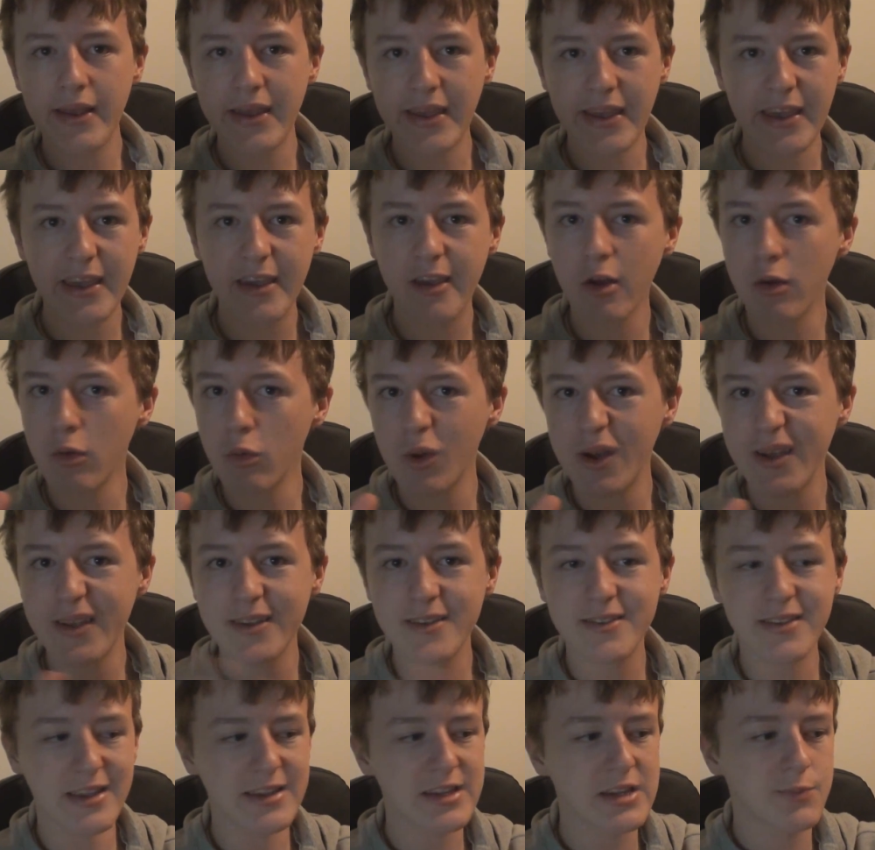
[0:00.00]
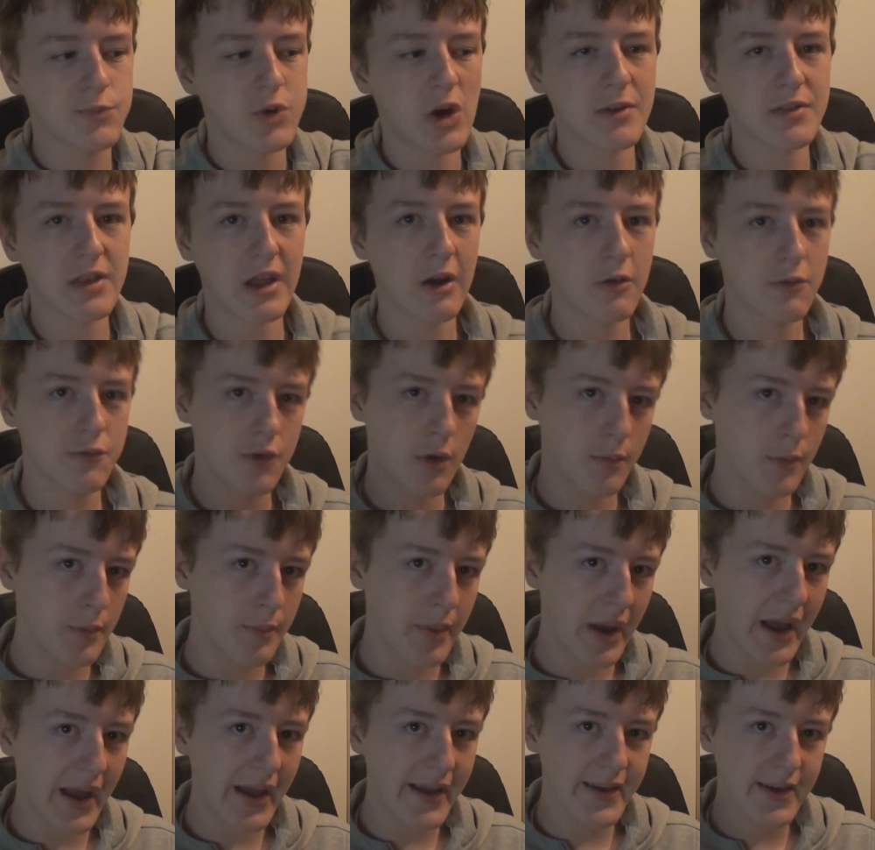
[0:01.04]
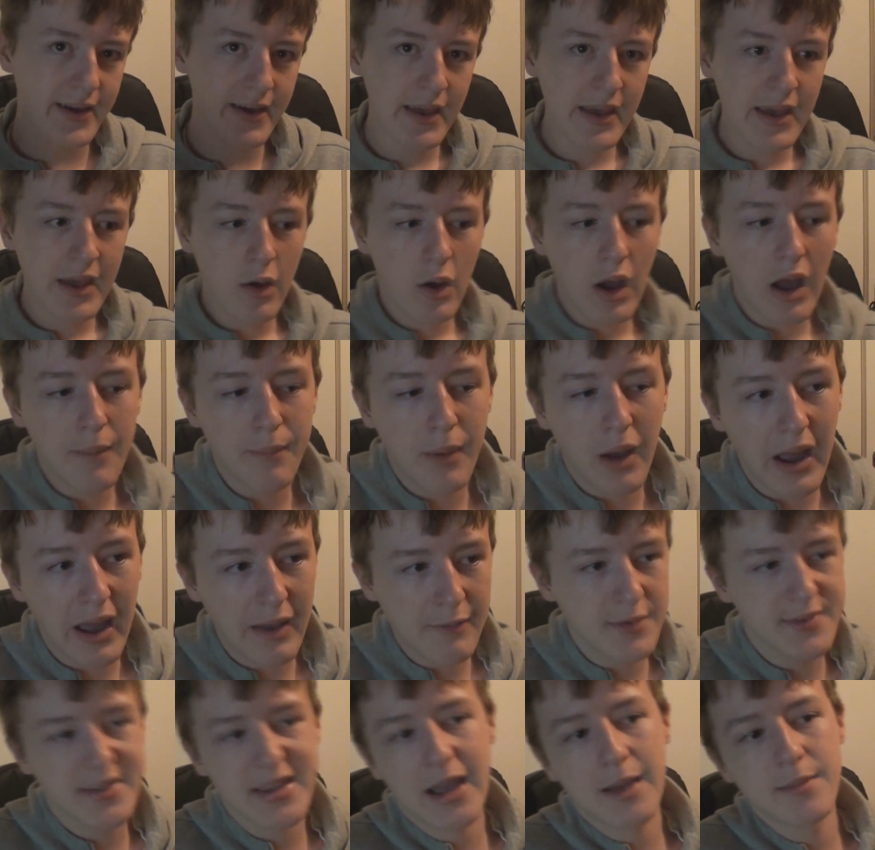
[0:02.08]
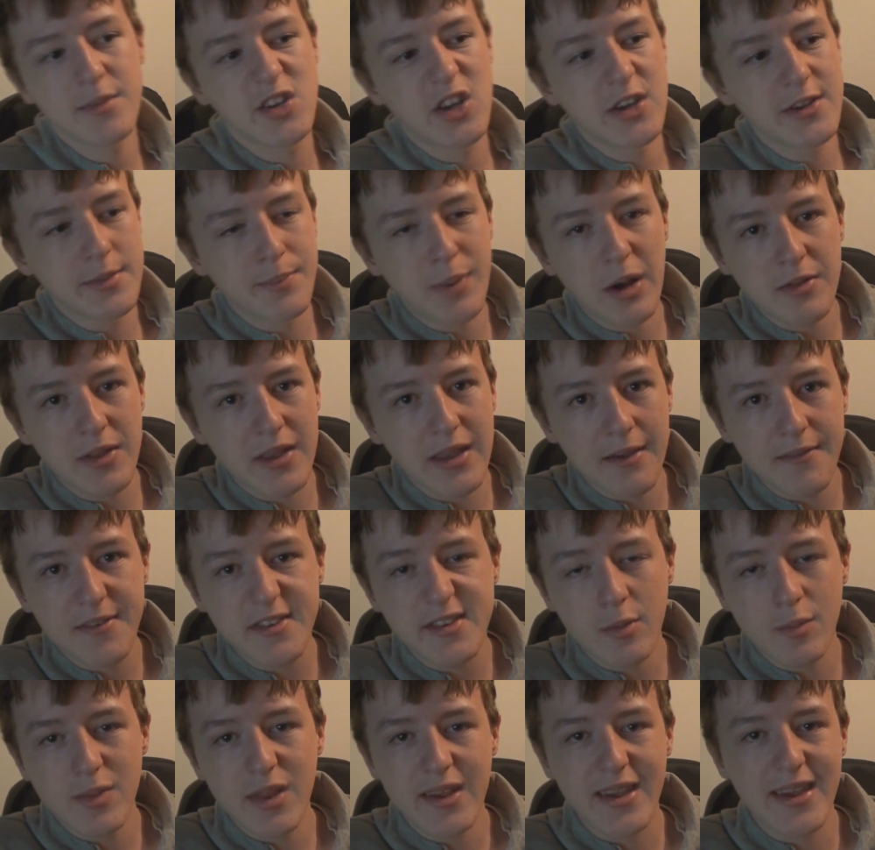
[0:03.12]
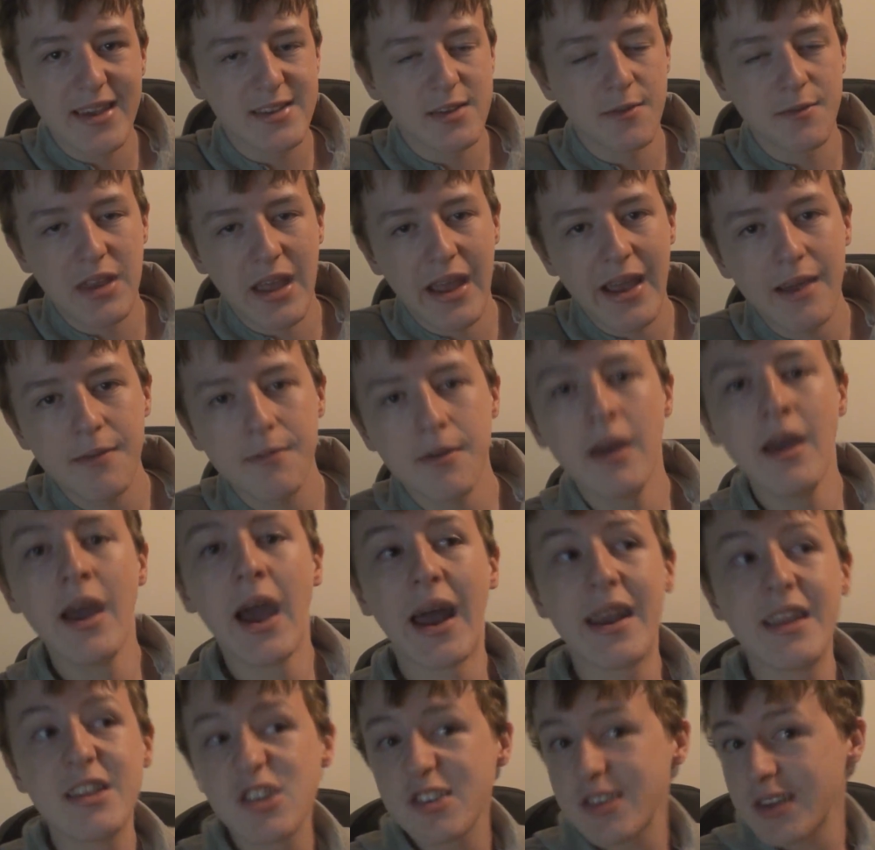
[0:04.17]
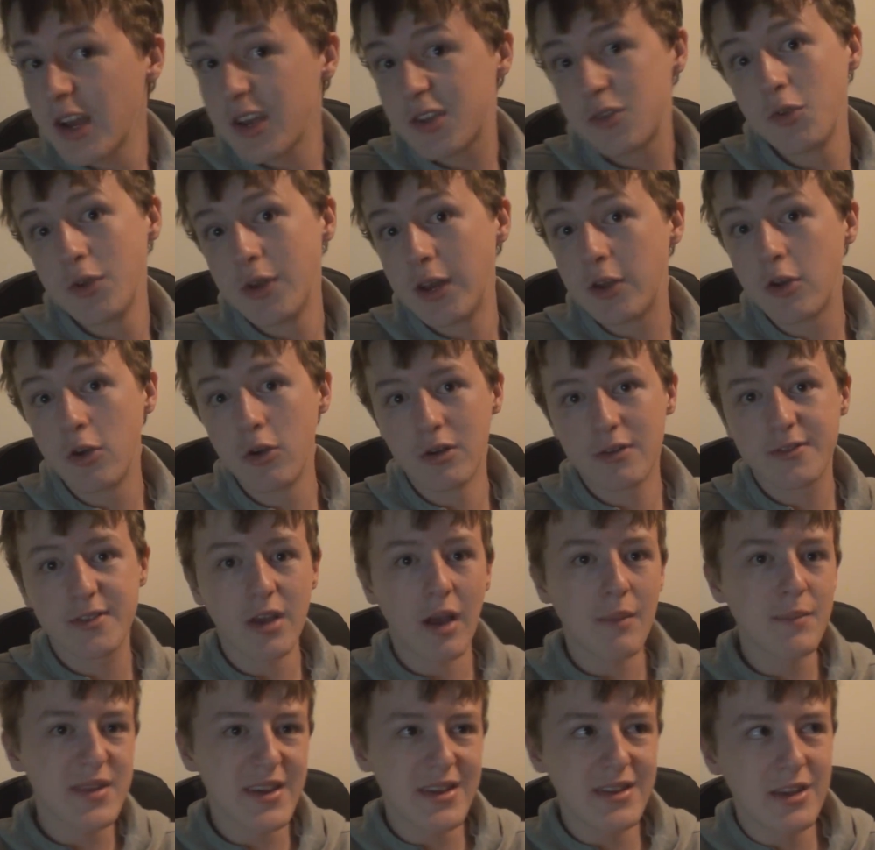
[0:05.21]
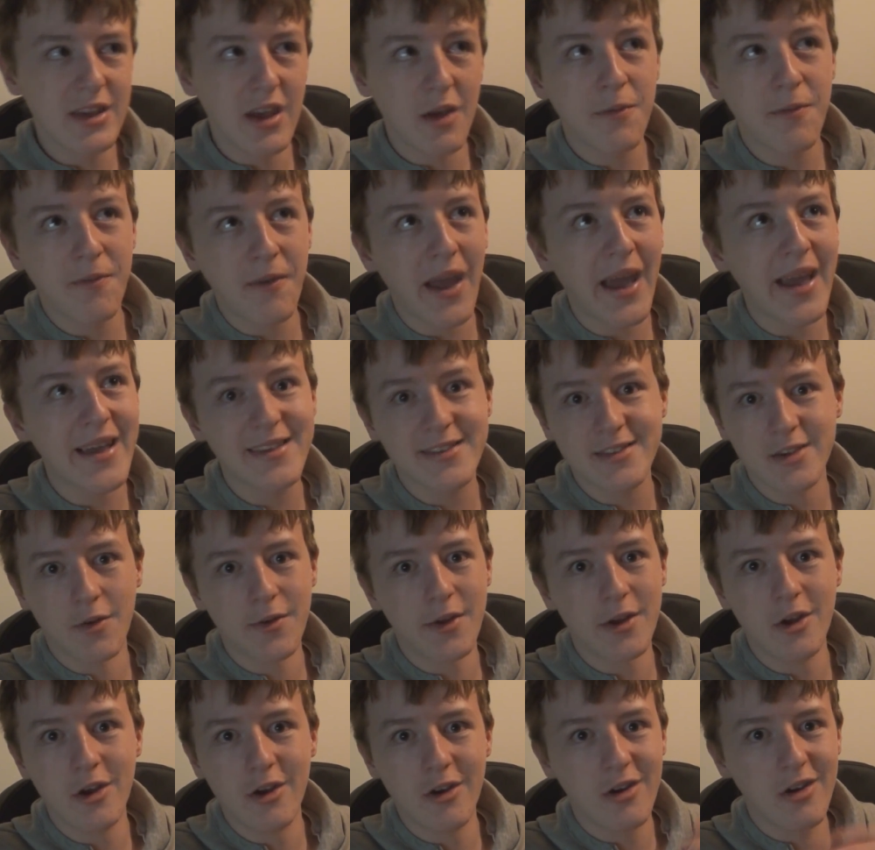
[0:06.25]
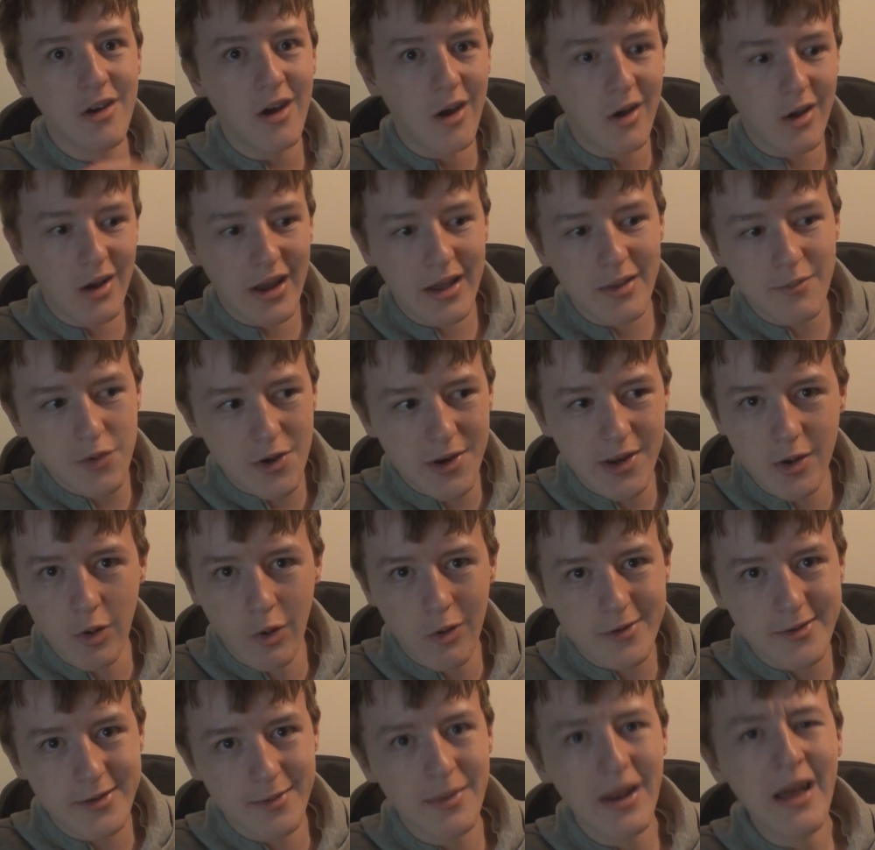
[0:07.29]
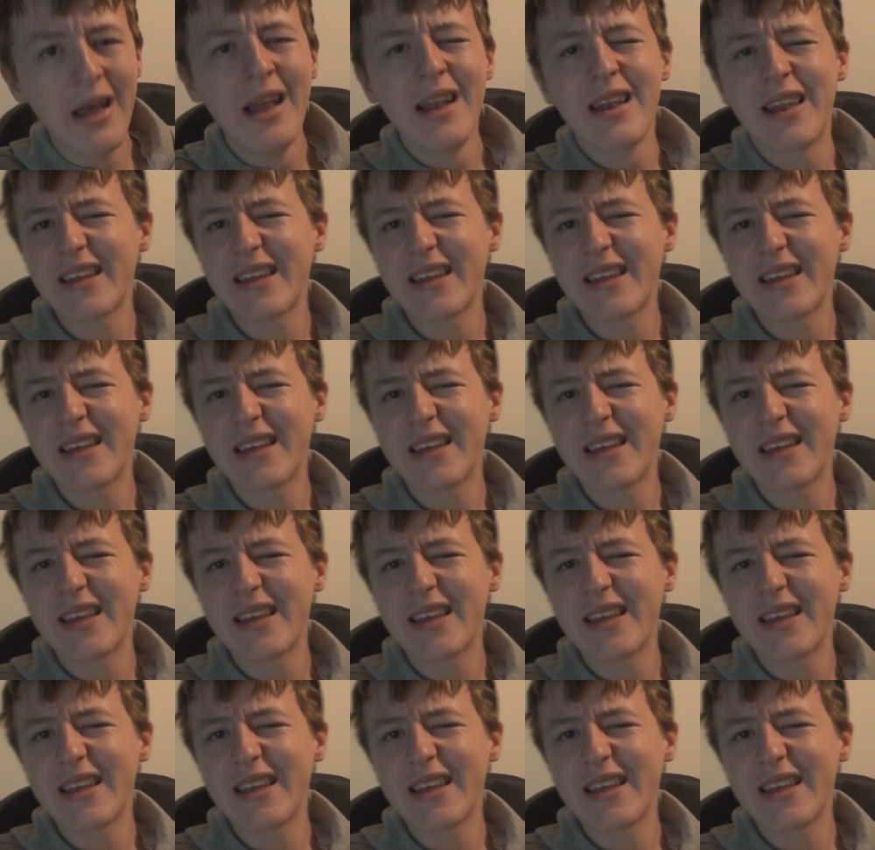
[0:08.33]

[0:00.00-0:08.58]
eagle wings that sprout out from her back every time she's about to give someone the kiss of death, and it just looks really cool. So I'm saying the effects on her are like pretty awesome.